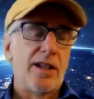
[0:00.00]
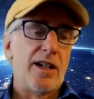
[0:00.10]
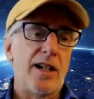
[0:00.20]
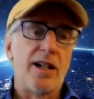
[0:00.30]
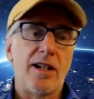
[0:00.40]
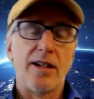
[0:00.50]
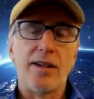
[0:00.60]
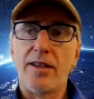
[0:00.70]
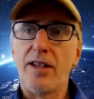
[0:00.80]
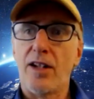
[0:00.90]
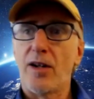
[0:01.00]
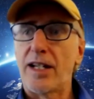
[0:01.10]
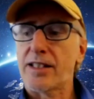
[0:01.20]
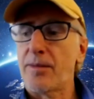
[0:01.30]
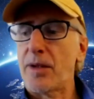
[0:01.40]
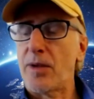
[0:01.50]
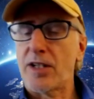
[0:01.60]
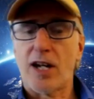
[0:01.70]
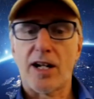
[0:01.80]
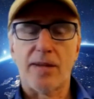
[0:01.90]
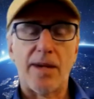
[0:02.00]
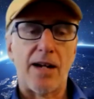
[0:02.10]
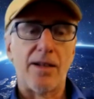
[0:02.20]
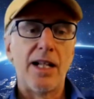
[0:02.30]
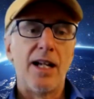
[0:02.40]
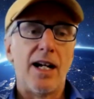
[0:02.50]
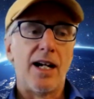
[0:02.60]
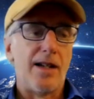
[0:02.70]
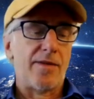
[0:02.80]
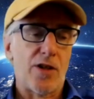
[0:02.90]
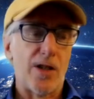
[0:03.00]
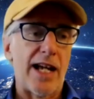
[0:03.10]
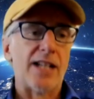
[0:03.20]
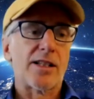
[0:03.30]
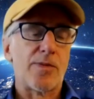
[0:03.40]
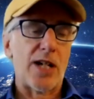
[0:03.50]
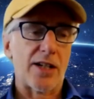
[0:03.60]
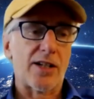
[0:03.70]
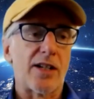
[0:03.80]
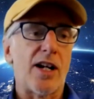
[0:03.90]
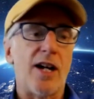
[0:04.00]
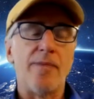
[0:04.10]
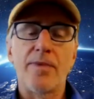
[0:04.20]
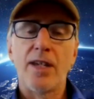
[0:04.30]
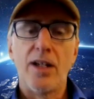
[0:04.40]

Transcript: uh, you know, has something they want to talk about, uh, go to handsomejack.com.